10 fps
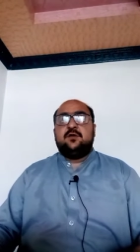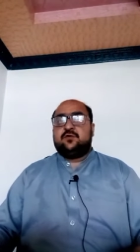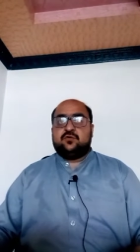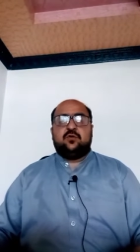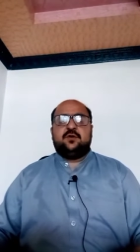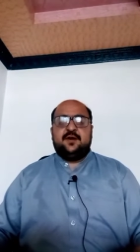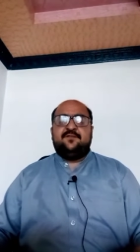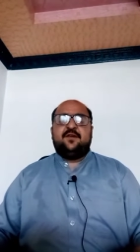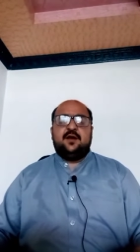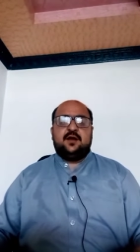So
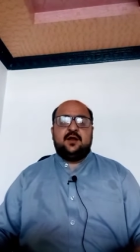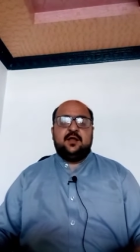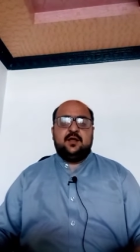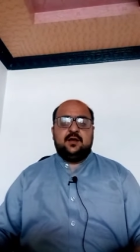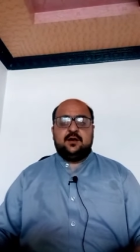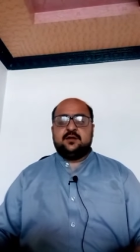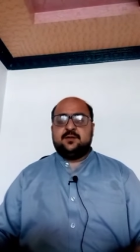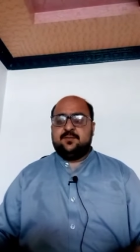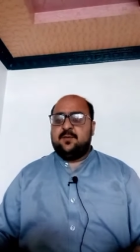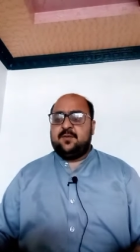definitely uh, the
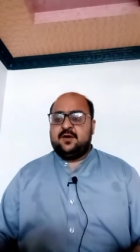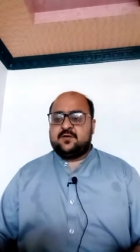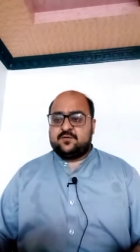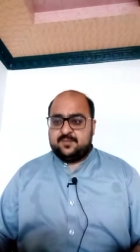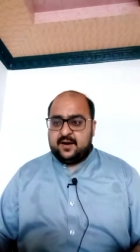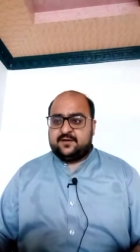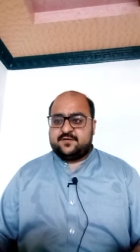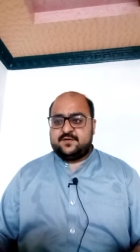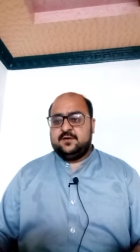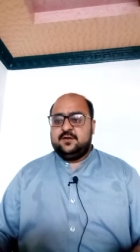people expect